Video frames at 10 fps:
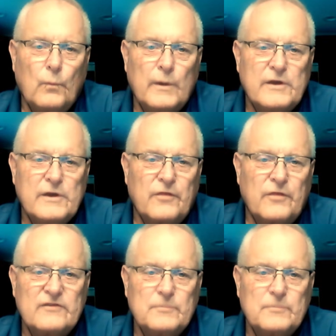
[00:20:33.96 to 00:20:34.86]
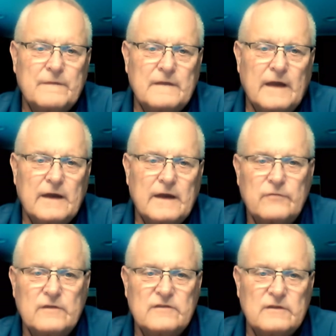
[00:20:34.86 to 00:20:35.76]
What are your thoughts about the Niagara
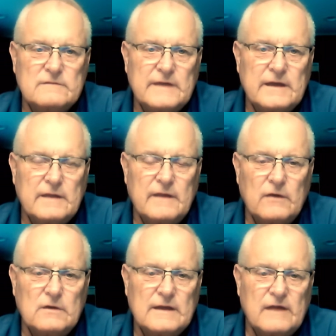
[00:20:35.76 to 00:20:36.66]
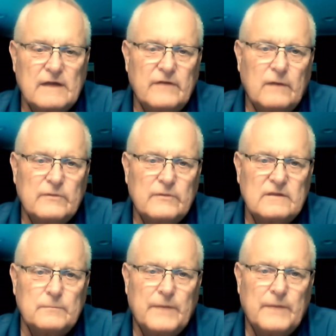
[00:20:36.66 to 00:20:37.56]
Frontier League, the old NFL? Was
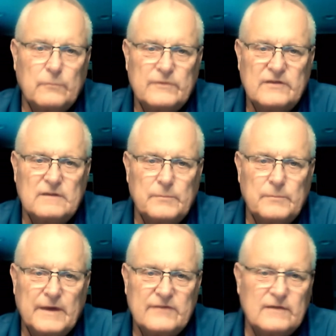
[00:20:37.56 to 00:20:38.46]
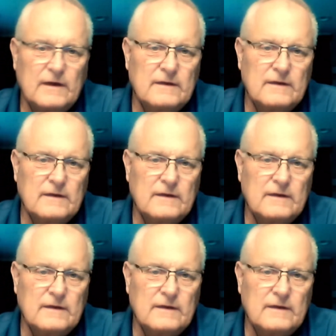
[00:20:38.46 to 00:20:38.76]
it the best